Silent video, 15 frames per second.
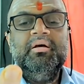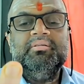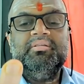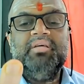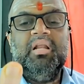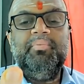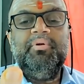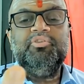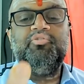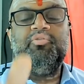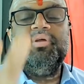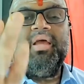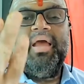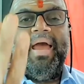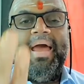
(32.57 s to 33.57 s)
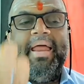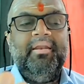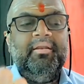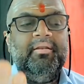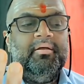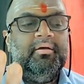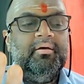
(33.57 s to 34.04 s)
Syllable 3,
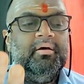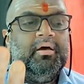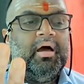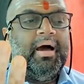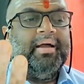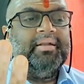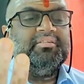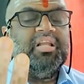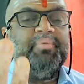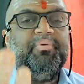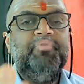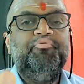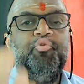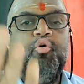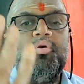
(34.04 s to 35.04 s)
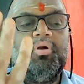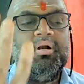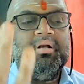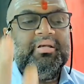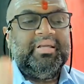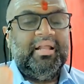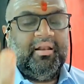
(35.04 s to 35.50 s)
N. And syllable 4,
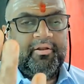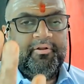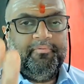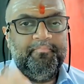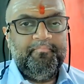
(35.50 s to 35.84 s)
Tell.